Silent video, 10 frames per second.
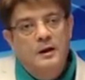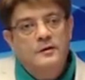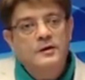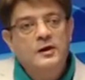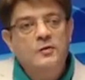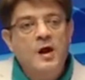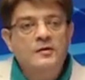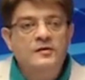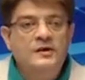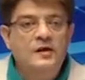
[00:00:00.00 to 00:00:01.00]
The
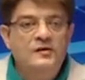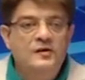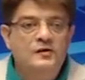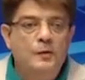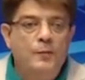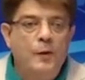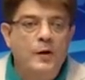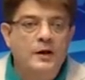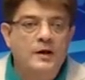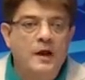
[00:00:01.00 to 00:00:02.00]
United States is
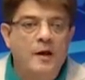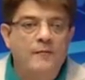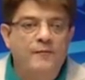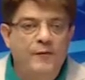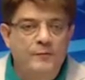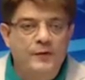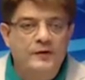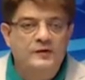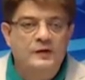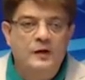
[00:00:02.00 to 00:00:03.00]
deploying an
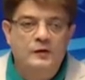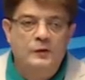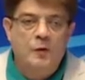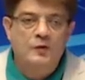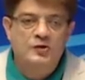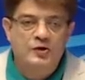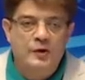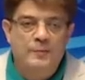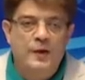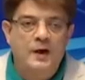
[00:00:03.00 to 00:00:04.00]
amphibious assault
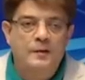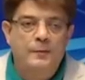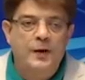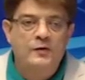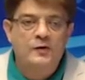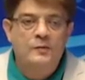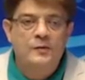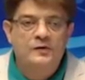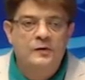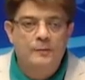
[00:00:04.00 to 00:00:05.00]
ship and a Patriot
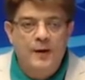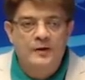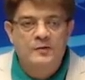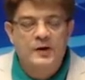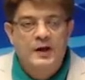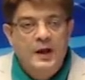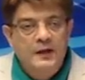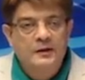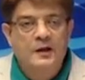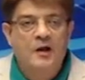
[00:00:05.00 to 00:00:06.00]
missile battery
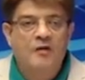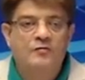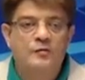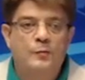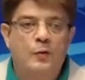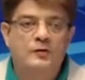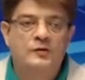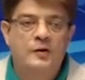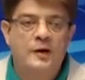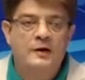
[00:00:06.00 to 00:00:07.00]
in the Gulf to
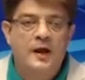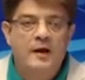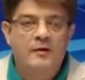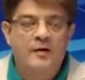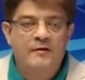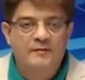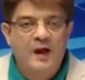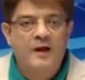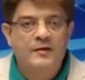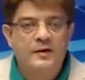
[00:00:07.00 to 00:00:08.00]
bolster an aircraft
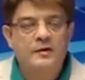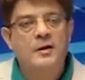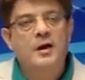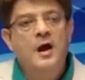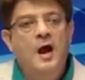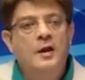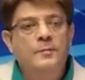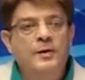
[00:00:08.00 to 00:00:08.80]
carrier and